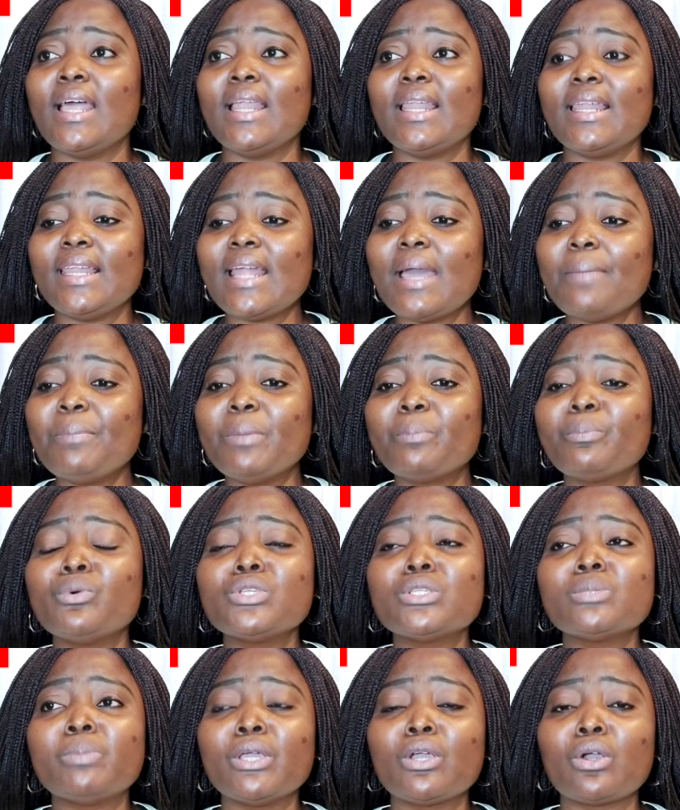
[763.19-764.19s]
Let people
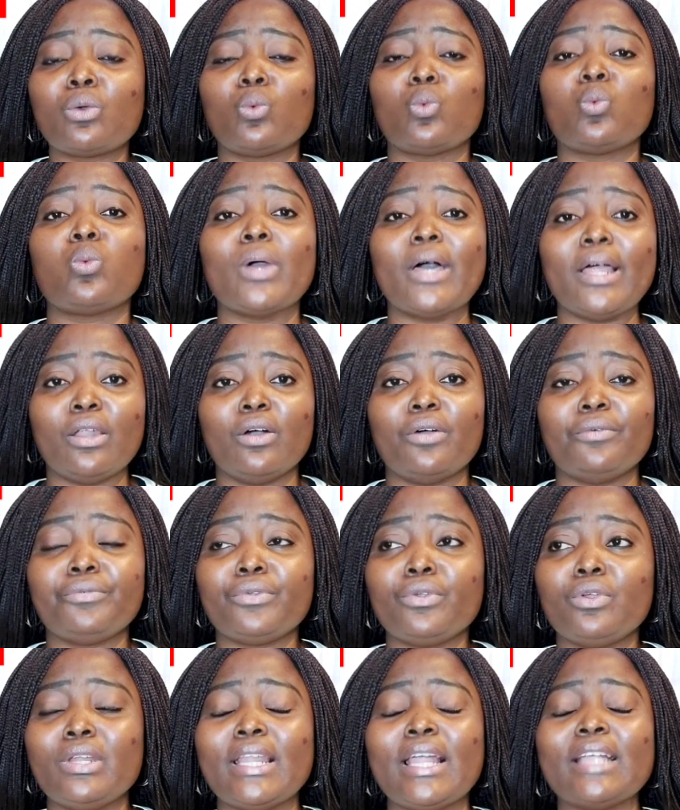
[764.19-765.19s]
speak well of
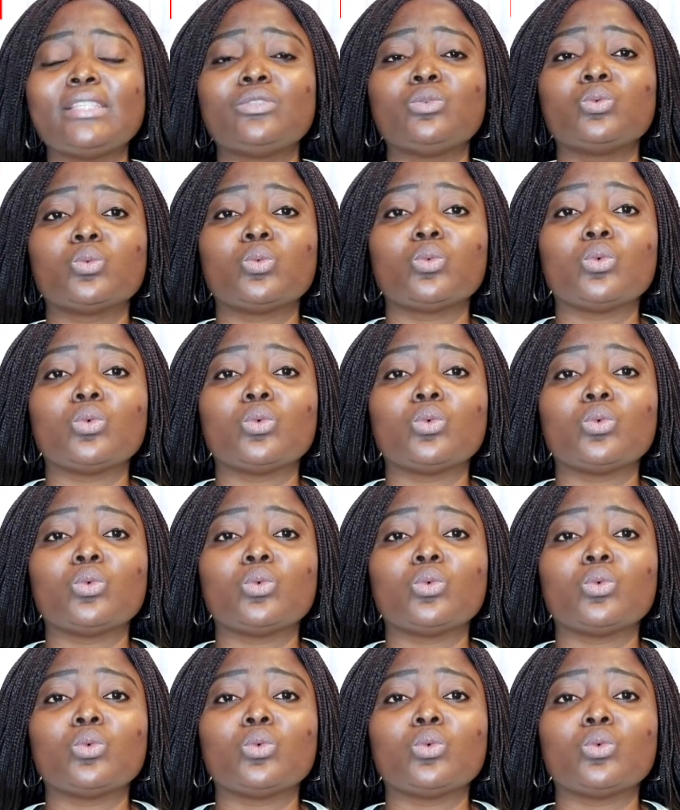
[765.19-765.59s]
you. Let